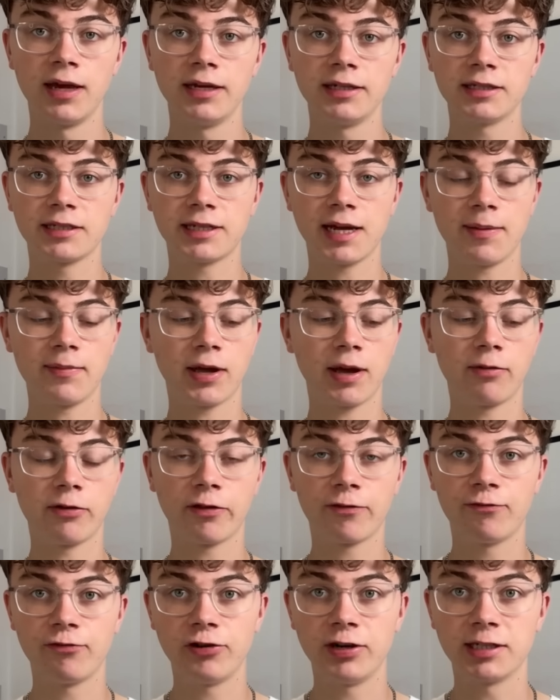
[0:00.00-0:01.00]
Same again
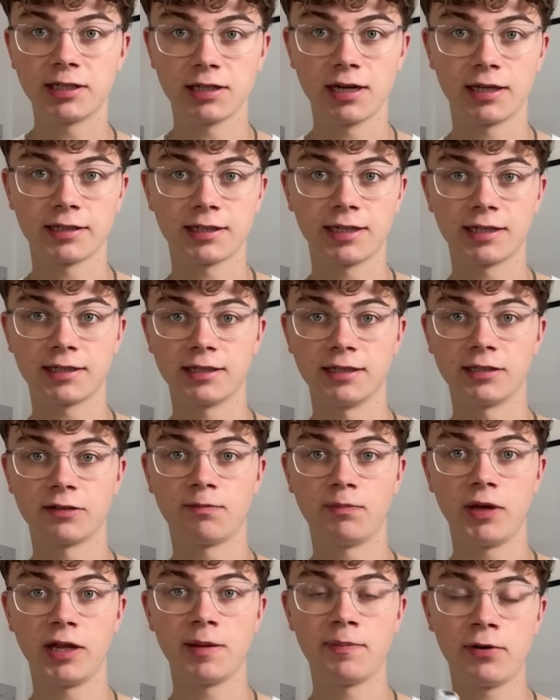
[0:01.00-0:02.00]
with free science lessons.
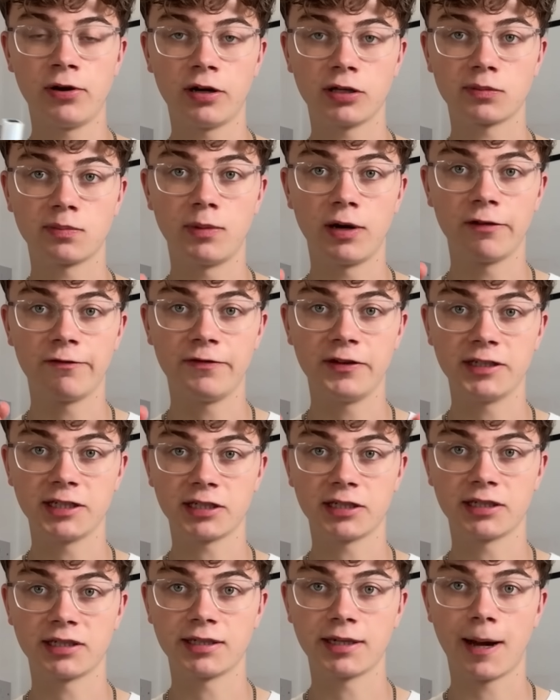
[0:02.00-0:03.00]
In the build up to my
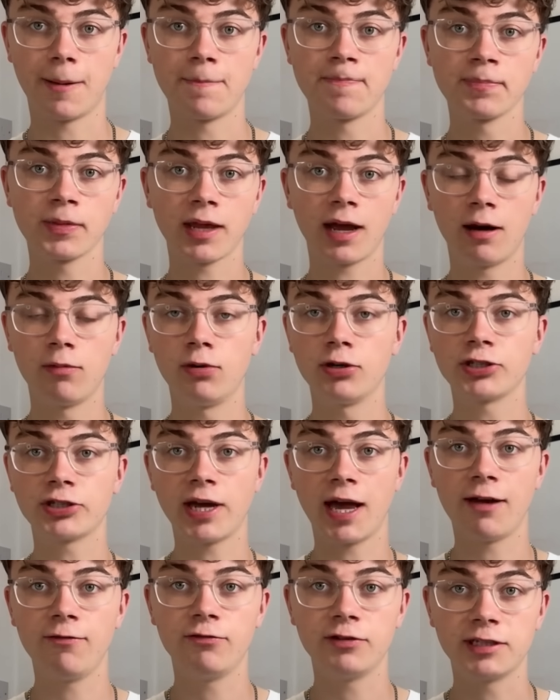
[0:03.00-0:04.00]
physics exam, I watched
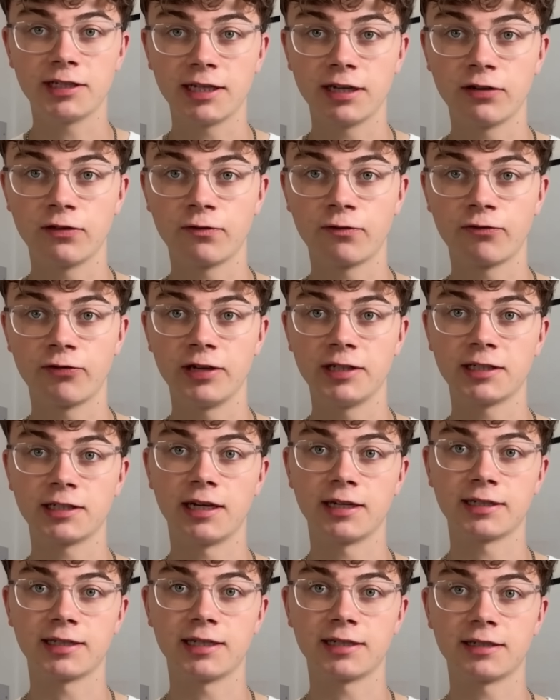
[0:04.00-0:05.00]
every single free
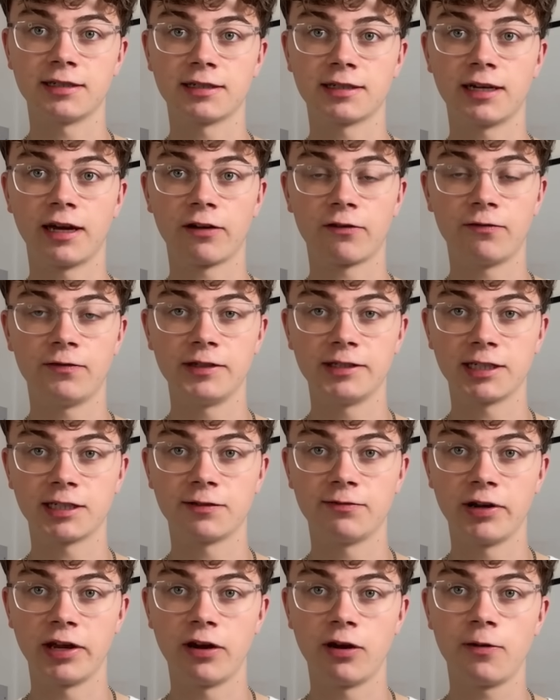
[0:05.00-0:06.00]
science lessons like physics
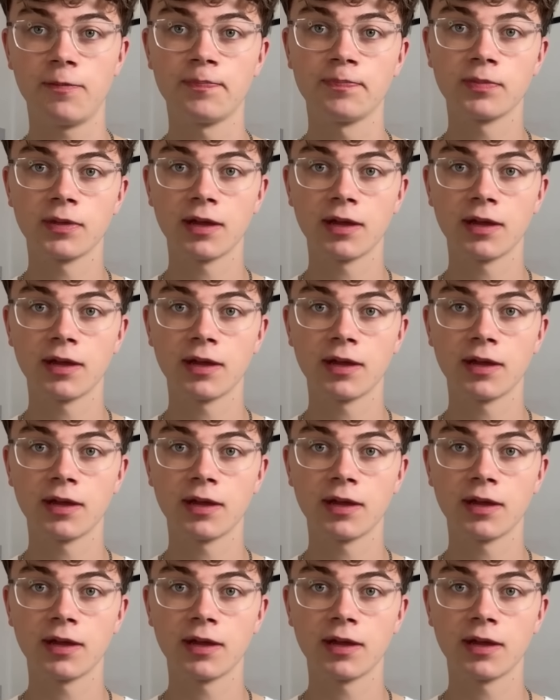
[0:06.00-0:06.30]
video.